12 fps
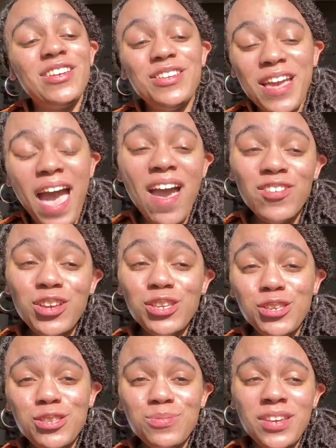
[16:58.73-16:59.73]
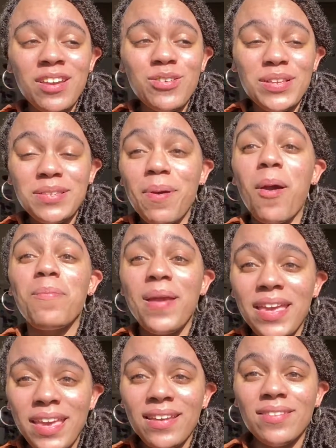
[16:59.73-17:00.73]
having a YouTube channel is about
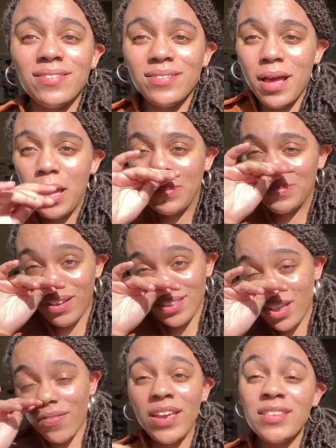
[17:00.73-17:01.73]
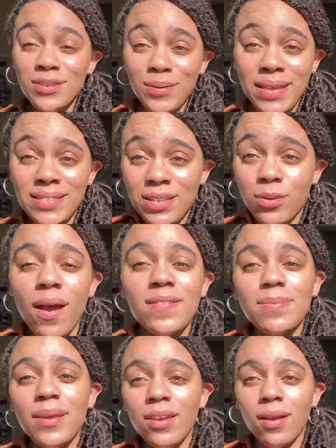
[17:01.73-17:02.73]
making yourself interesting. You have to
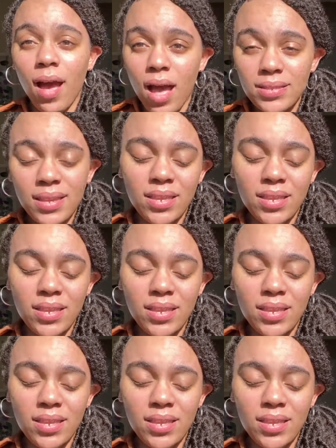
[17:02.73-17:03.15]
make your content